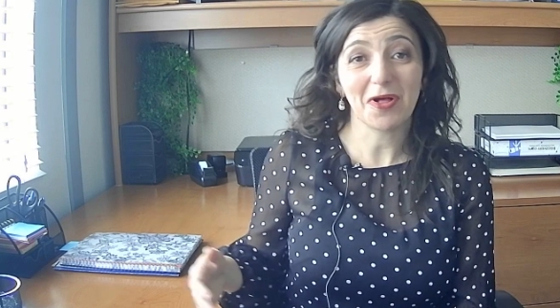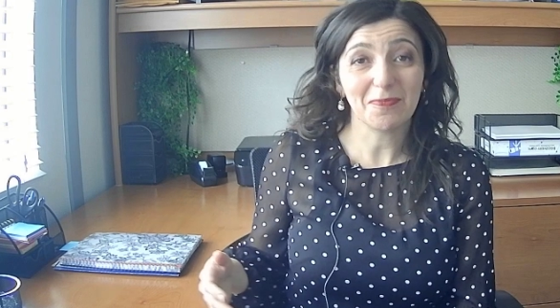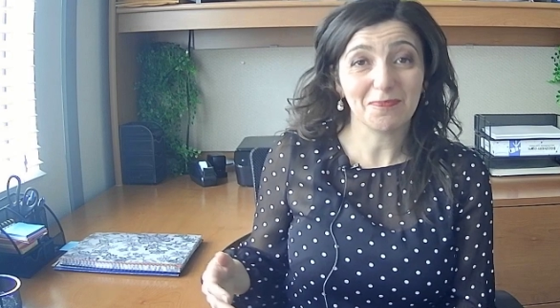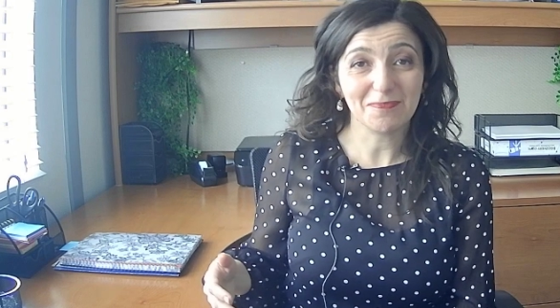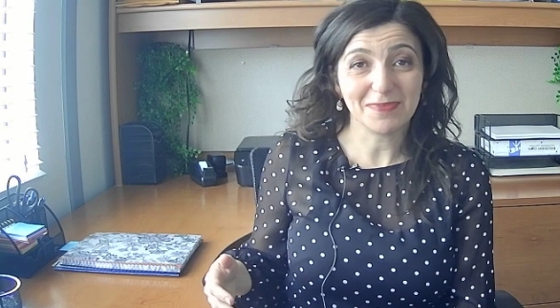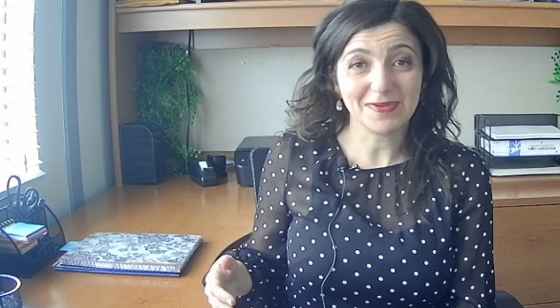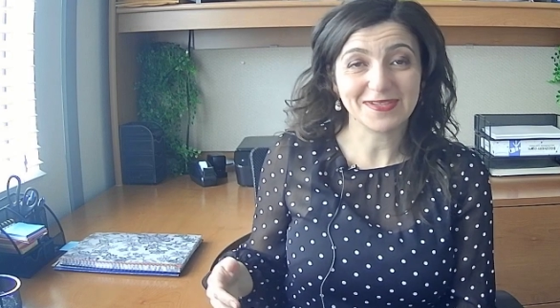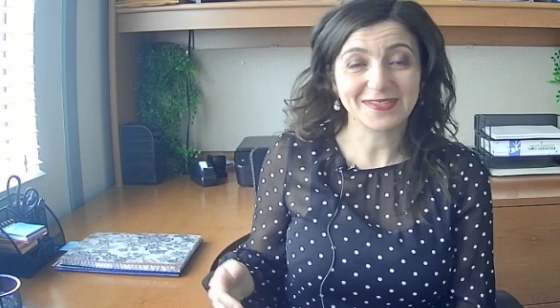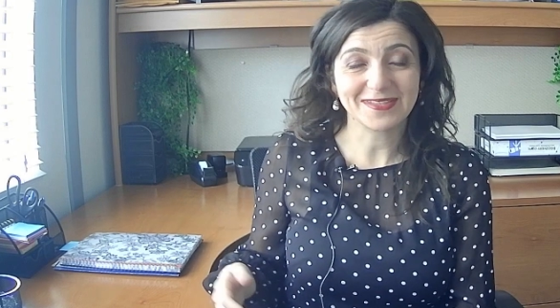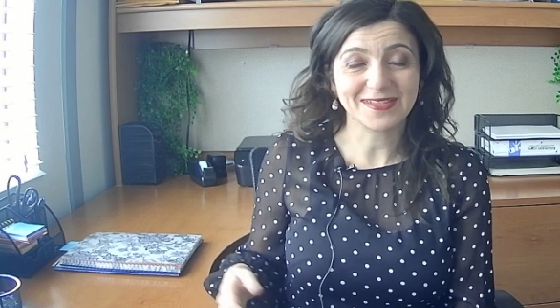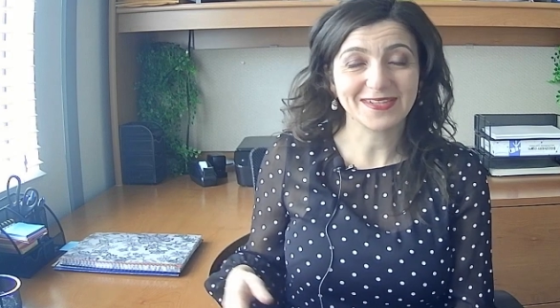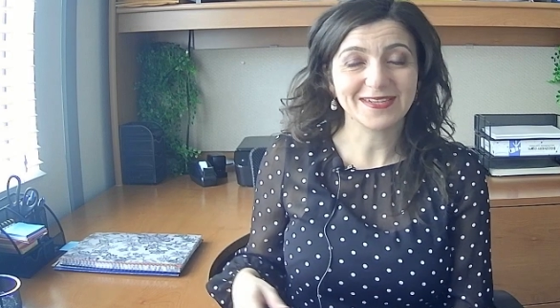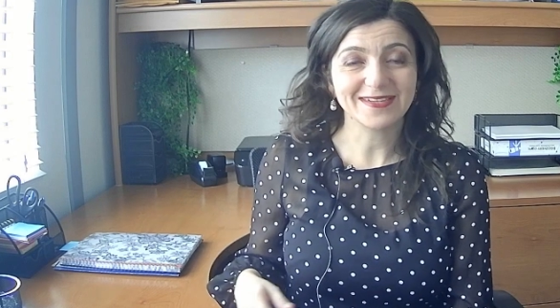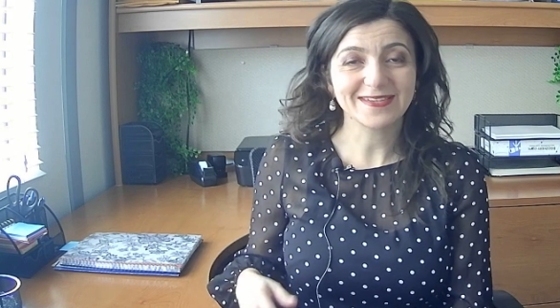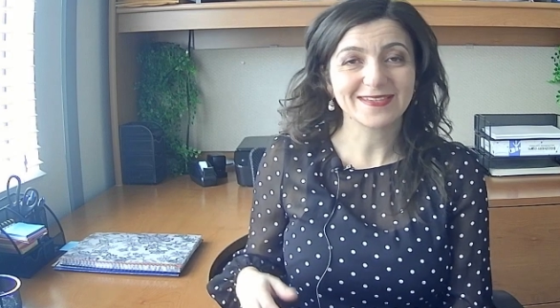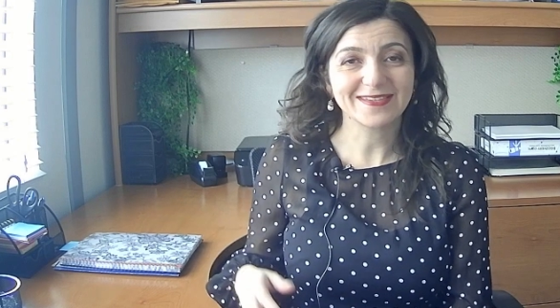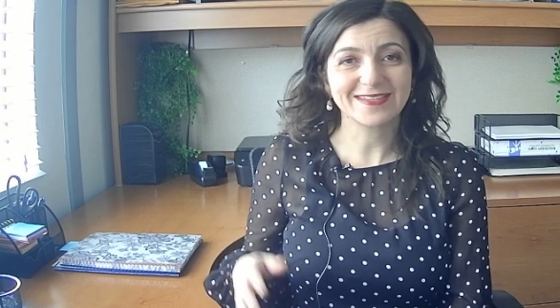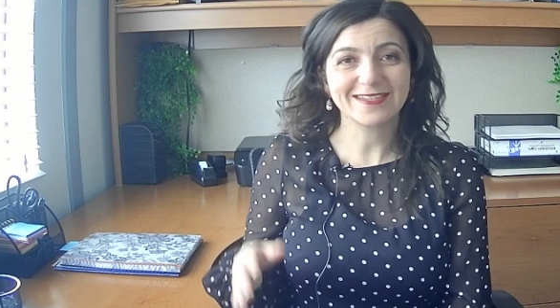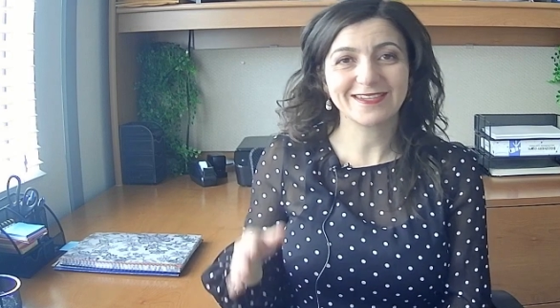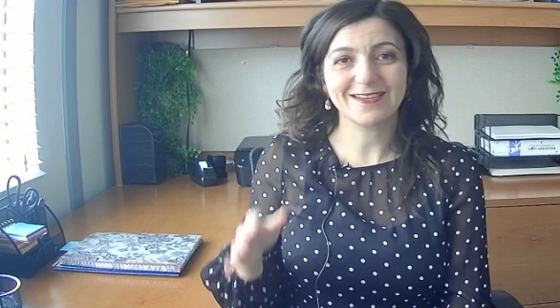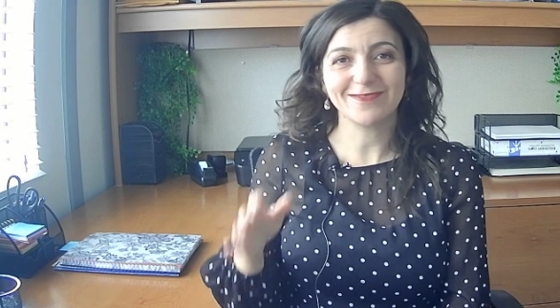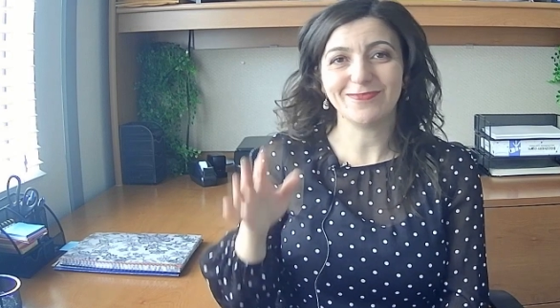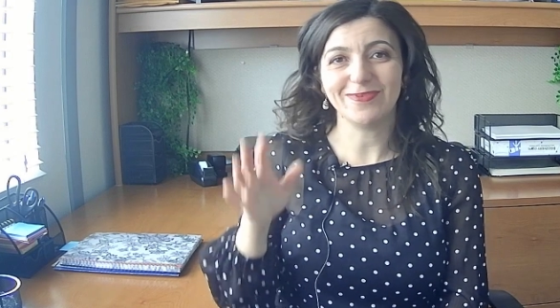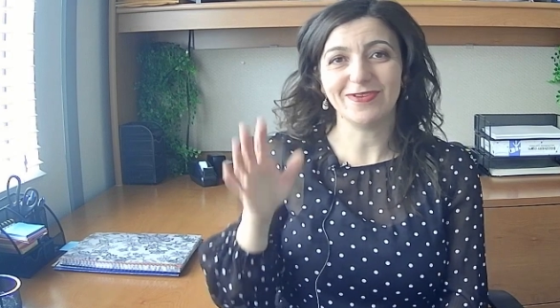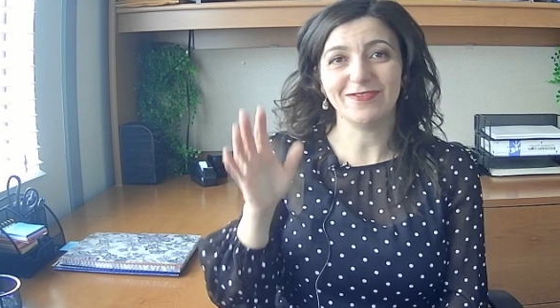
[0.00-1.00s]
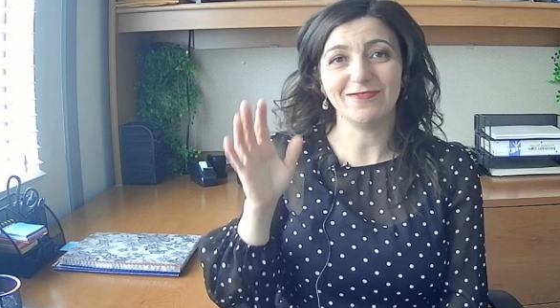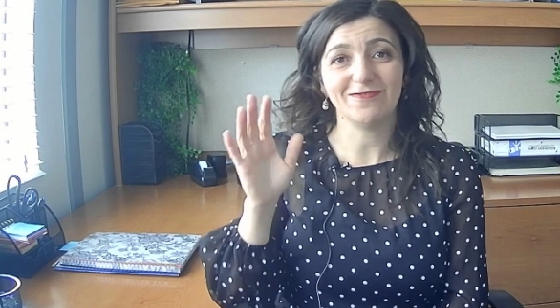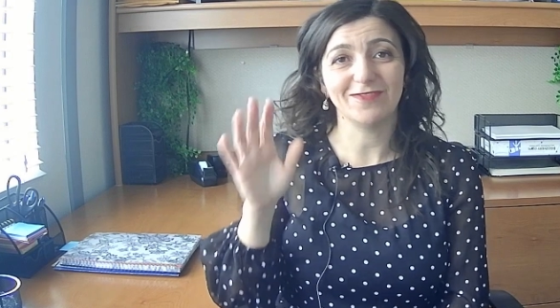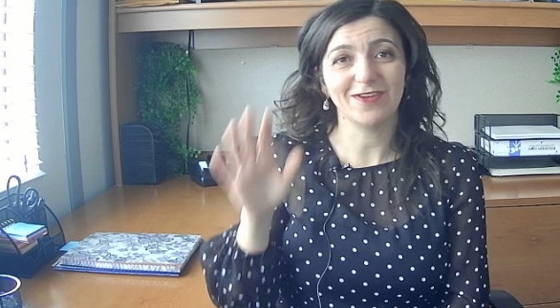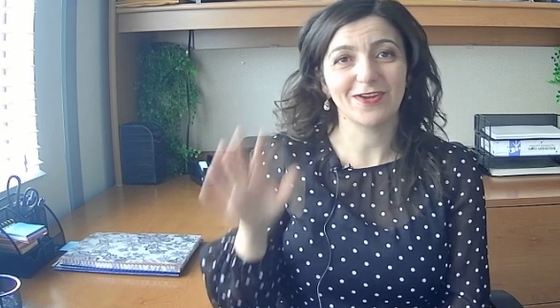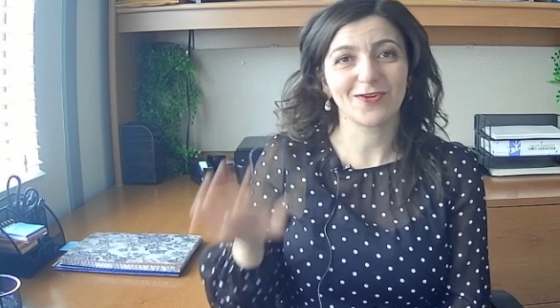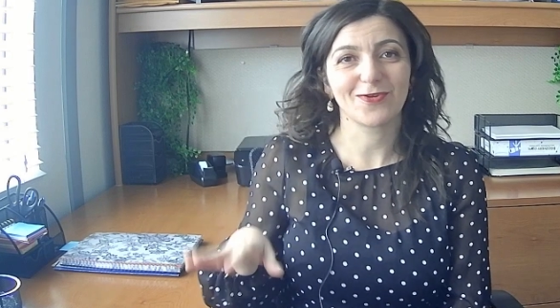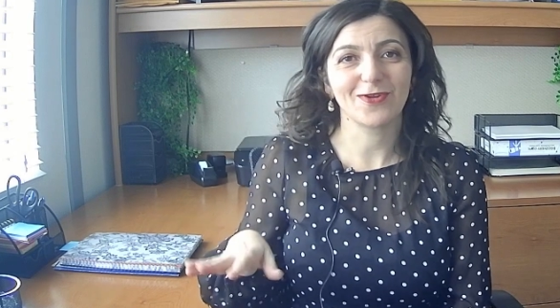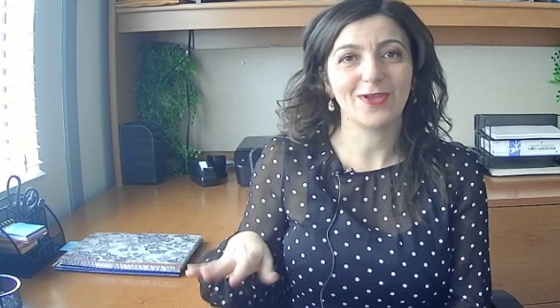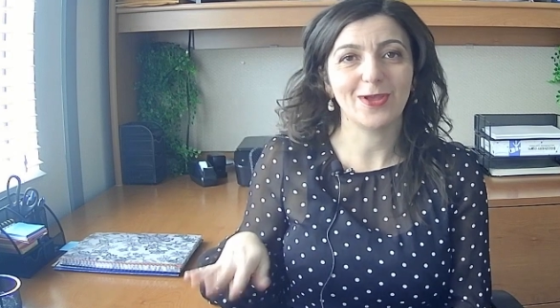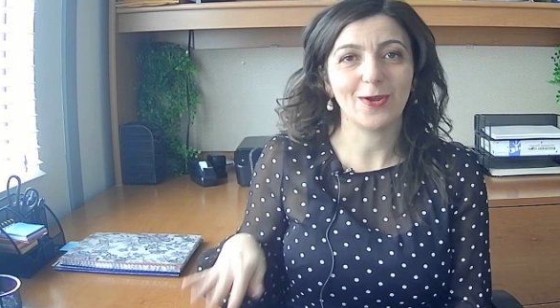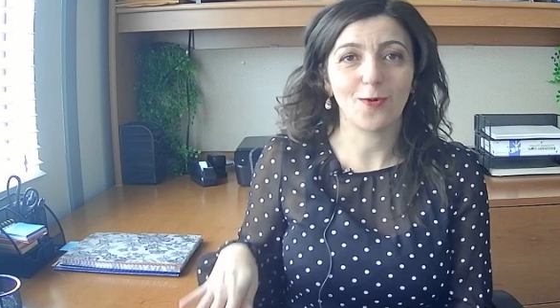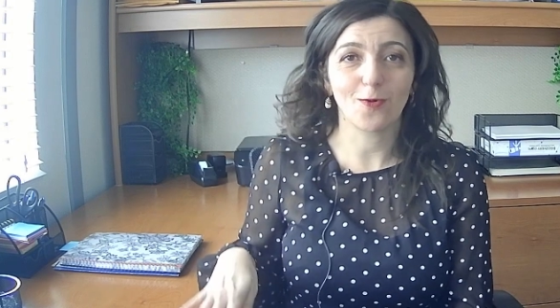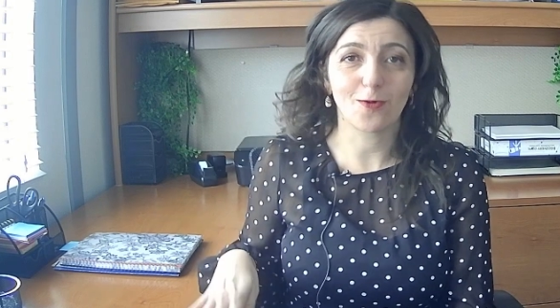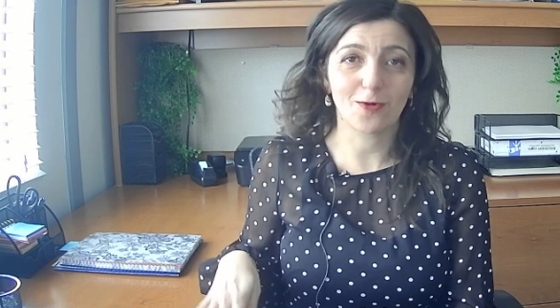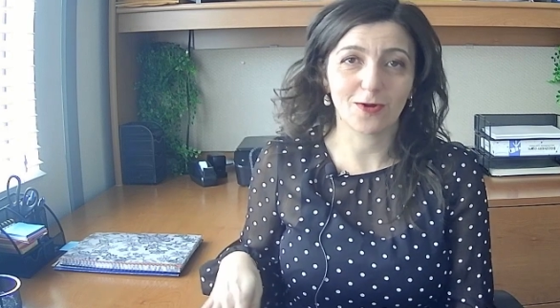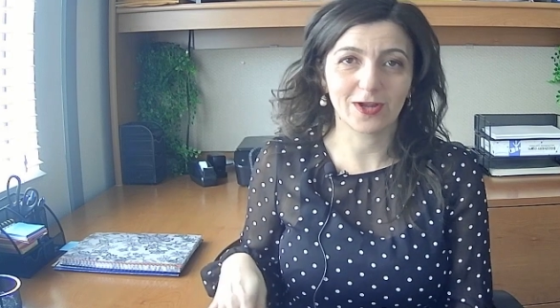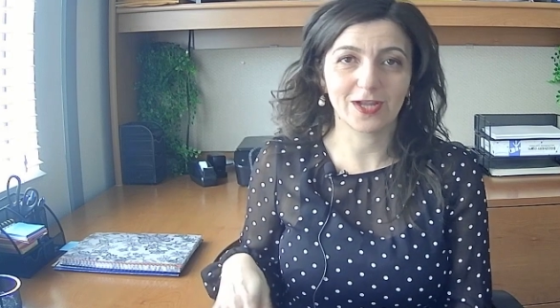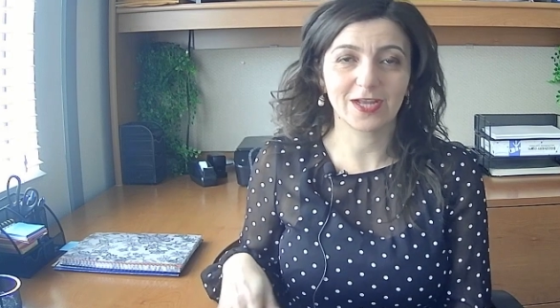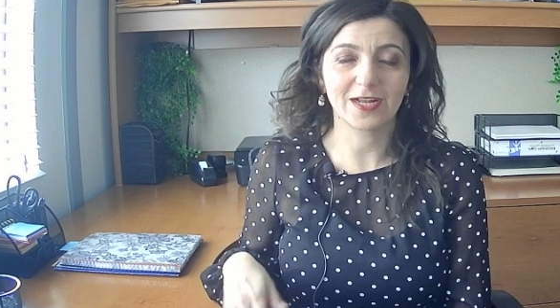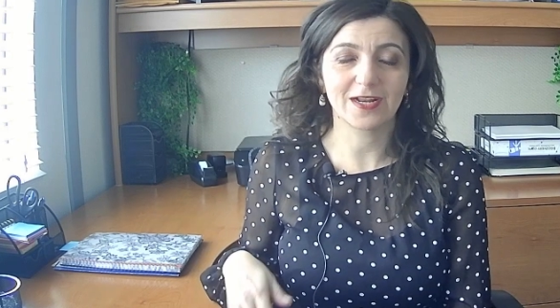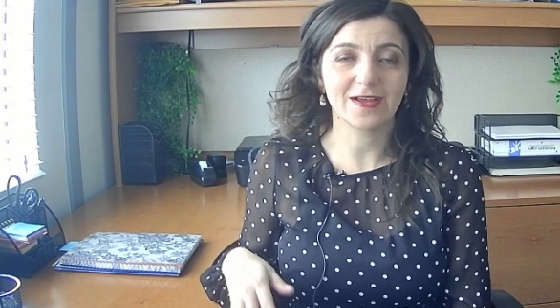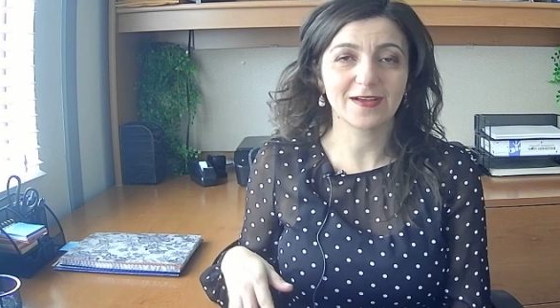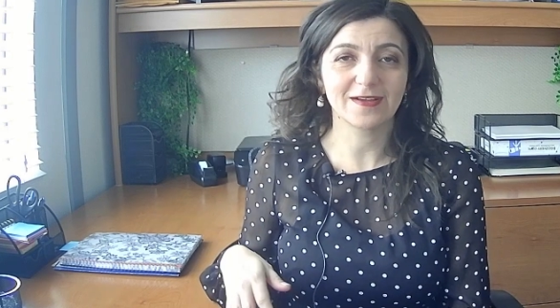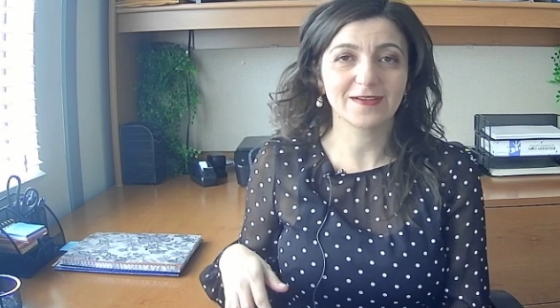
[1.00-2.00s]
business to be very
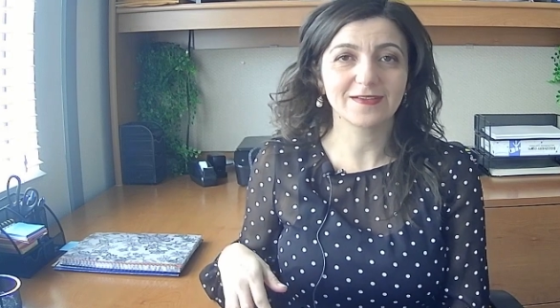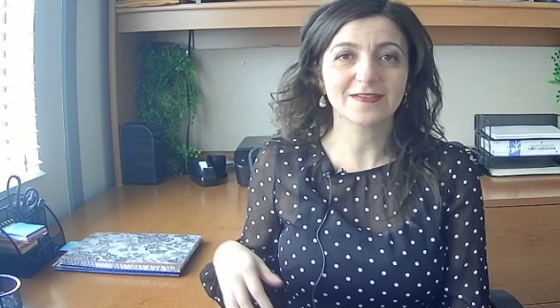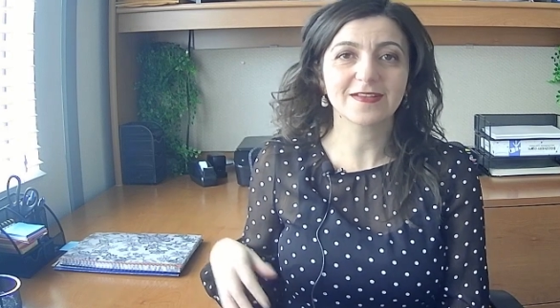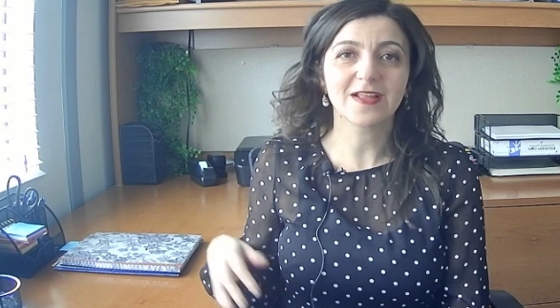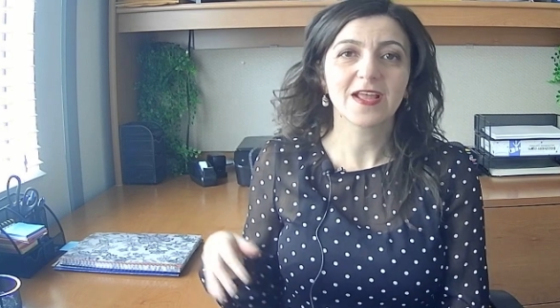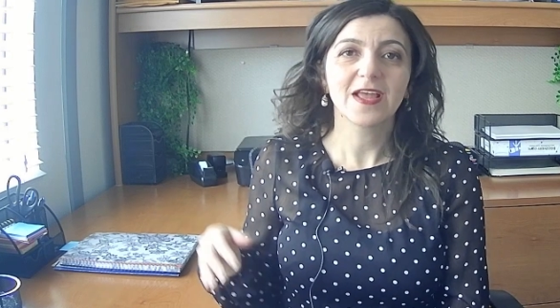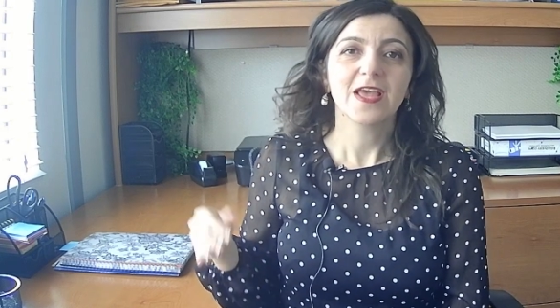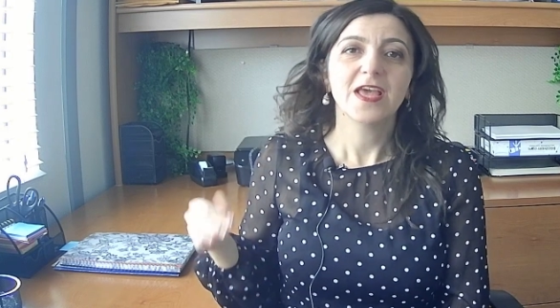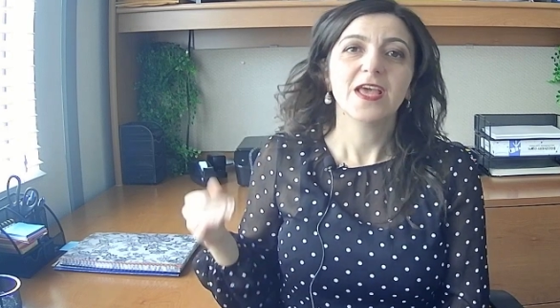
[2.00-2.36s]
organized.